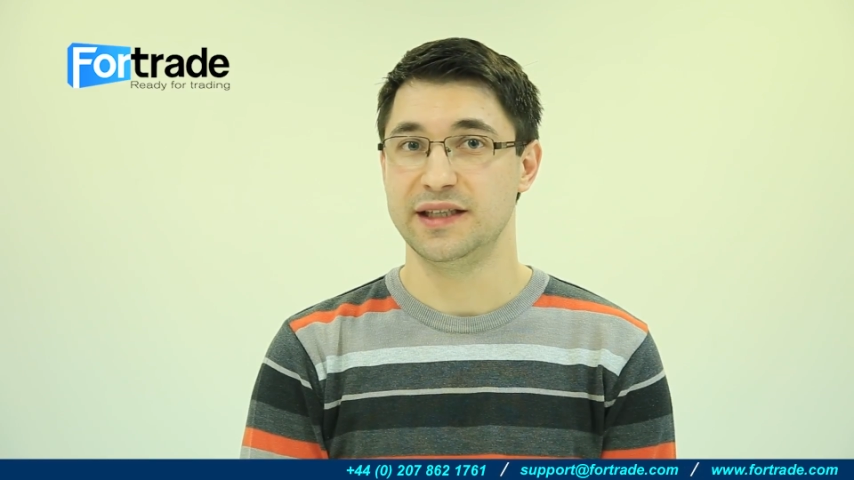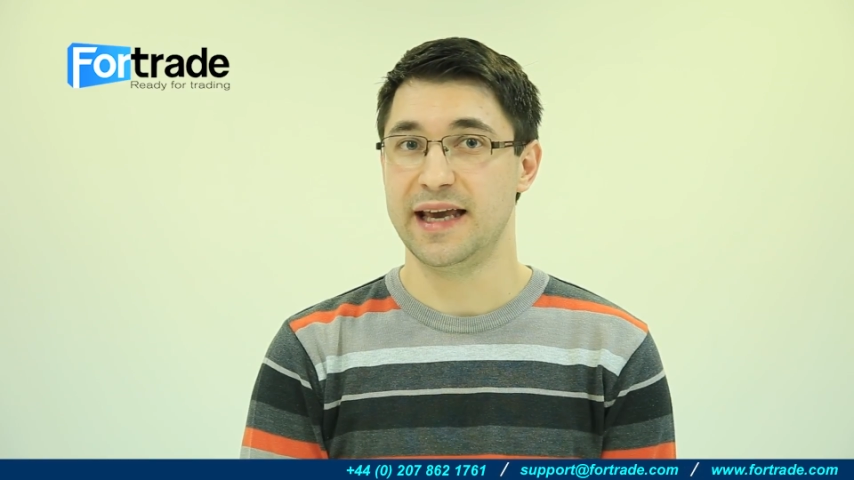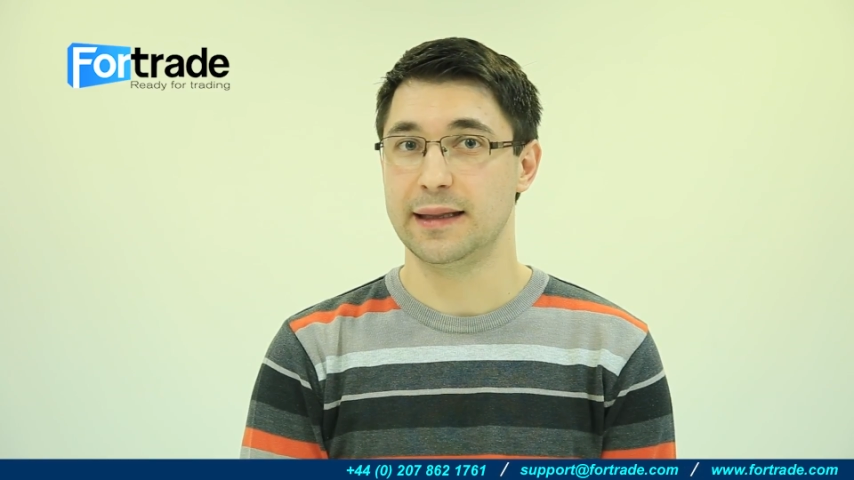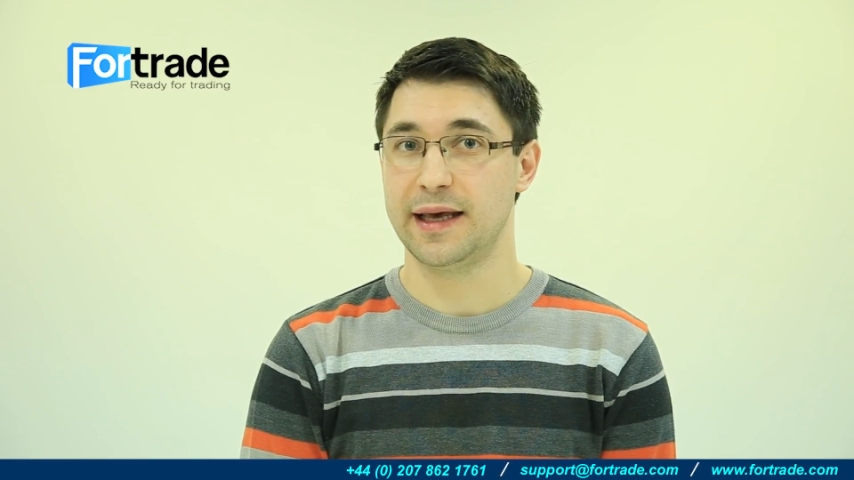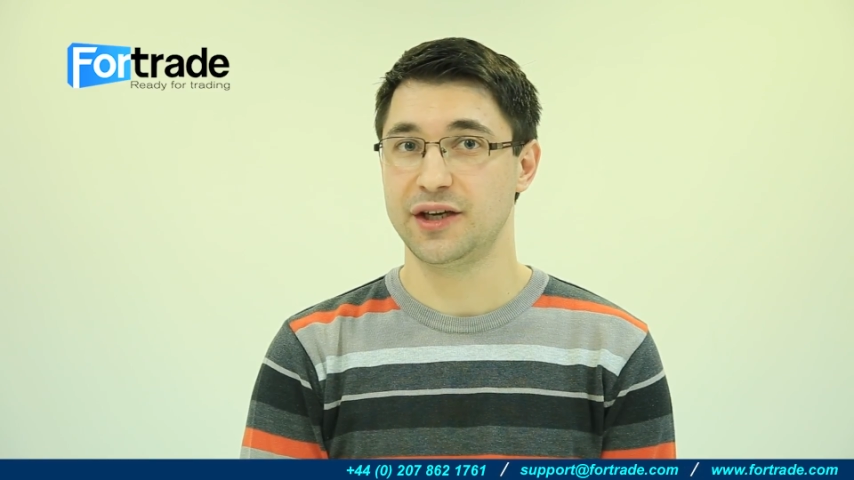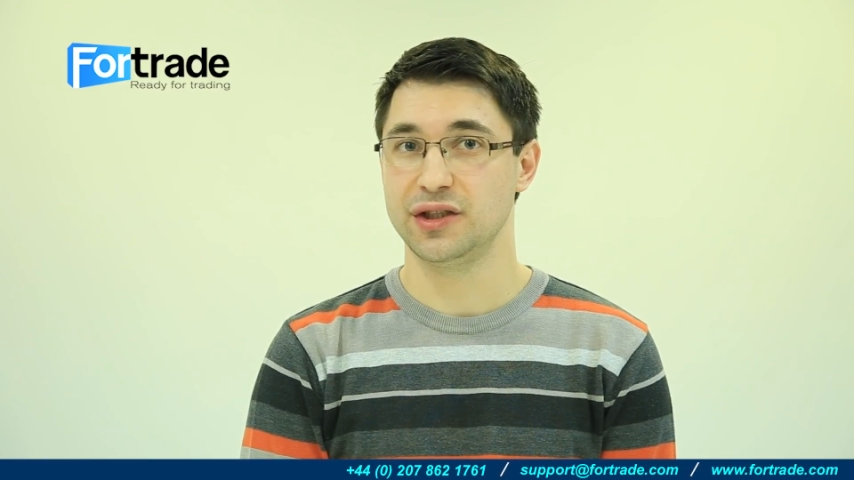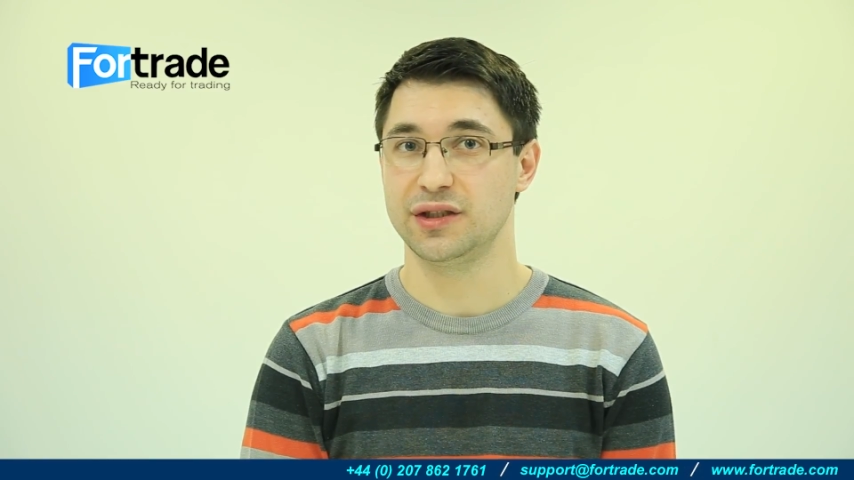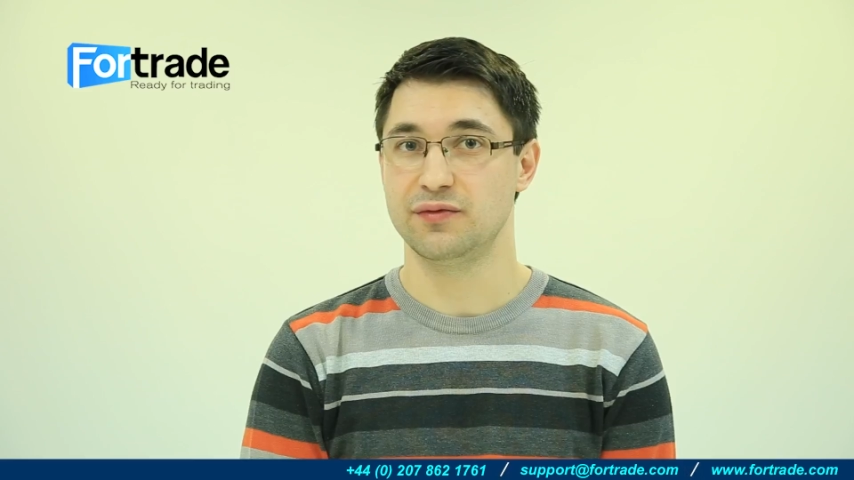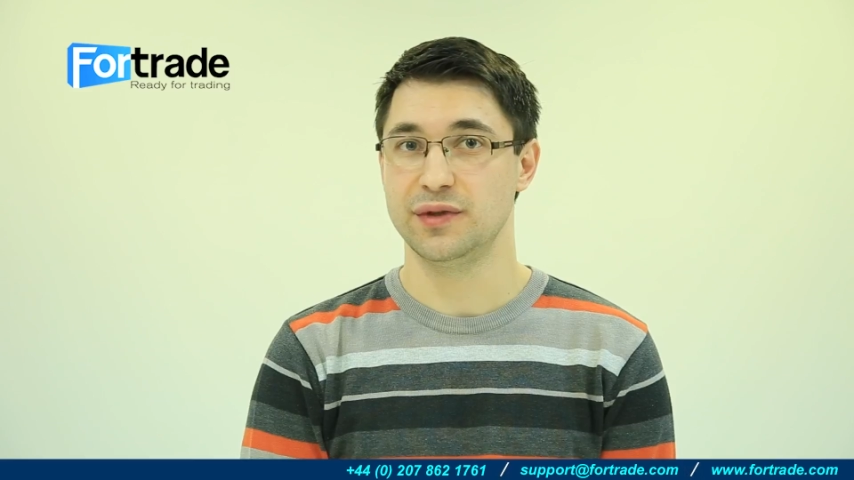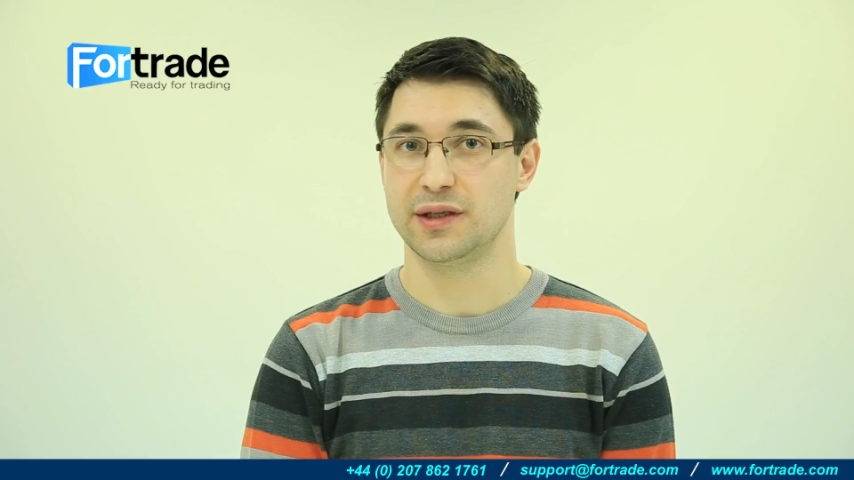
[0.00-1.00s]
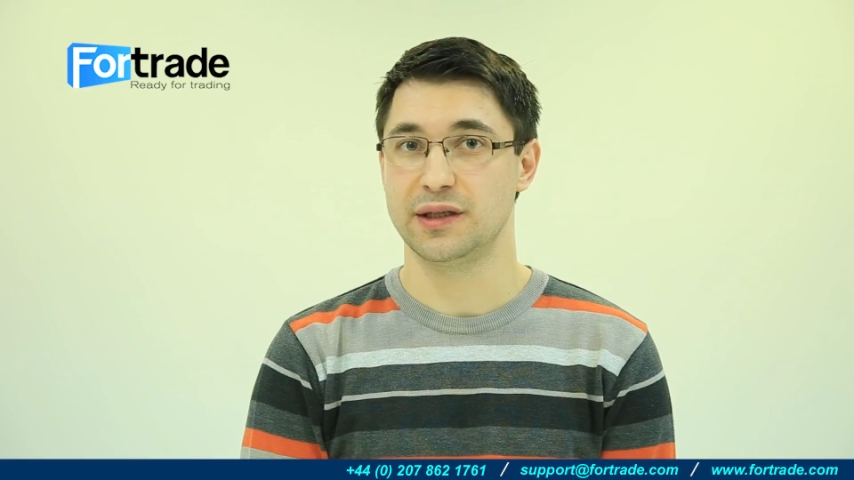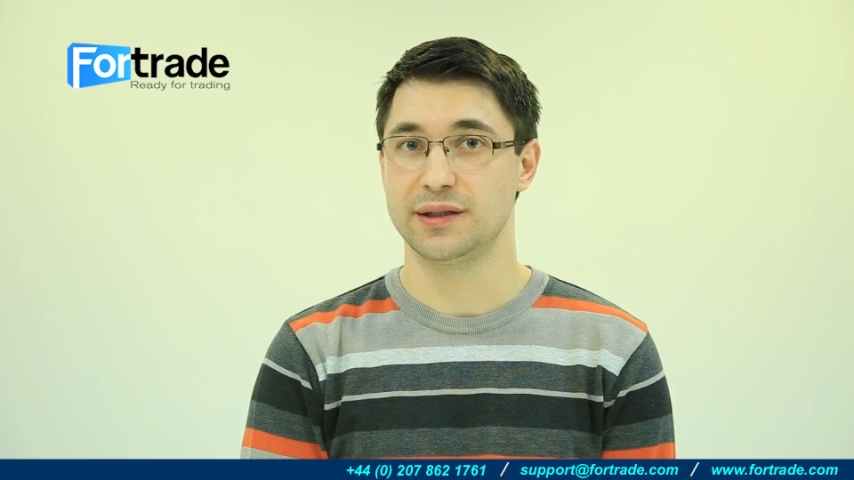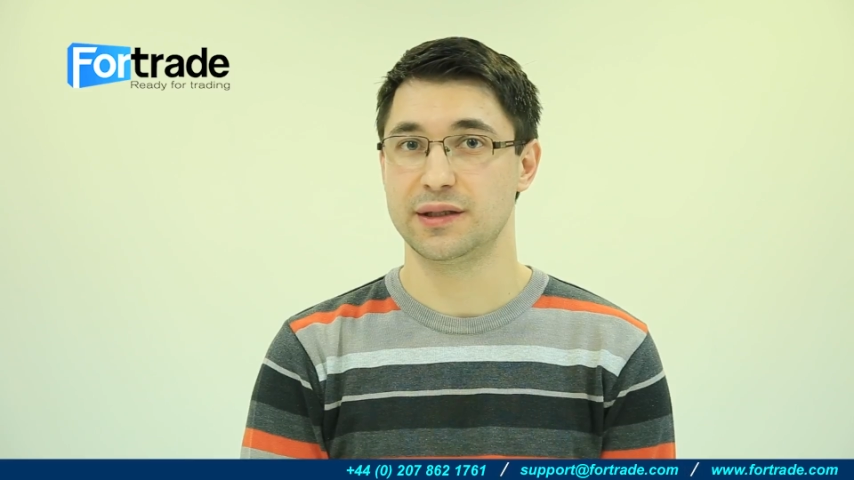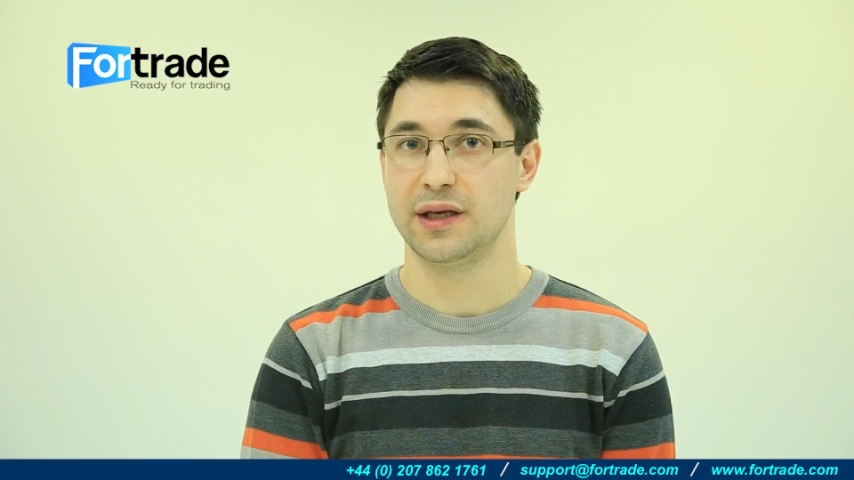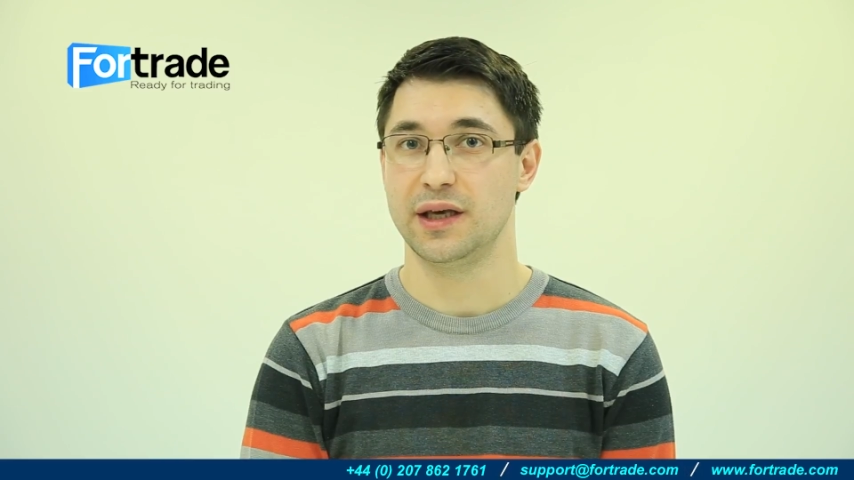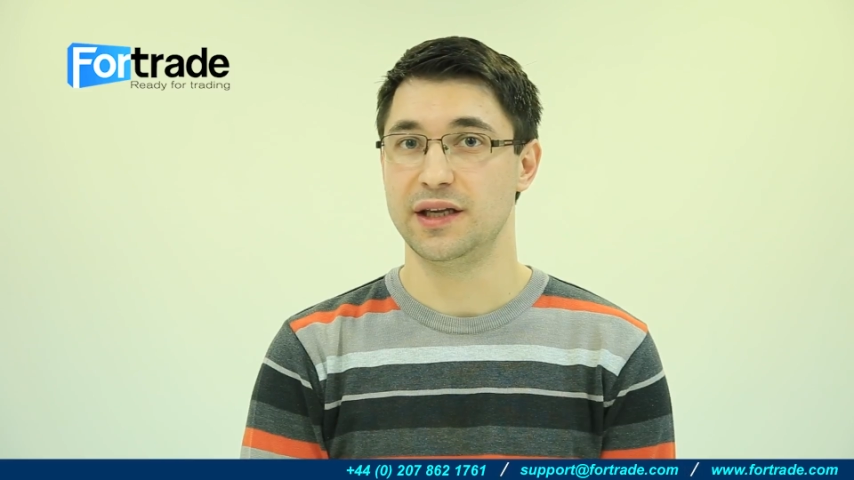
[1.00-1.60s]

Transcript: the elections results